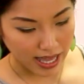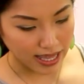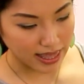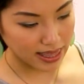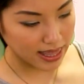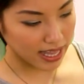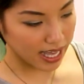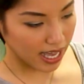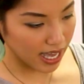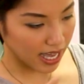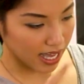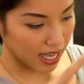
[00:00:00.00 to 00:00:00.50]

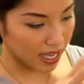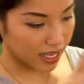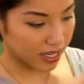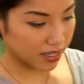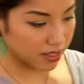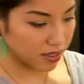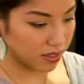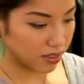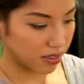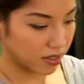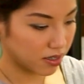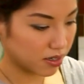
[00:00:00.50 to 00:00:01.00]
And
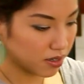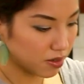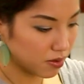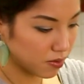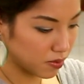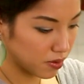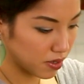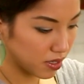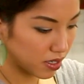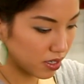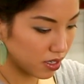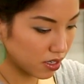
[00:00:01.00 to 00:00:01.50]
then
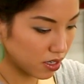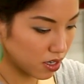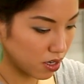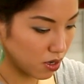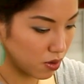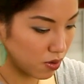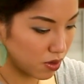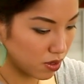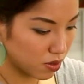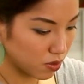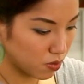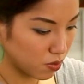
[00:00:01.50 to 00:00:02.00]
we're gonna
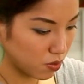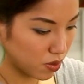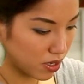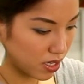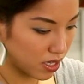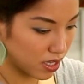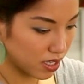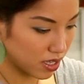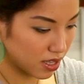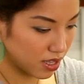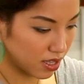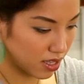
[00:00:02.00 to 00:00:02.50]
go in
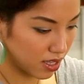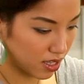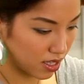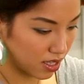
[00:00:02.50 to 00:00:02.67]
with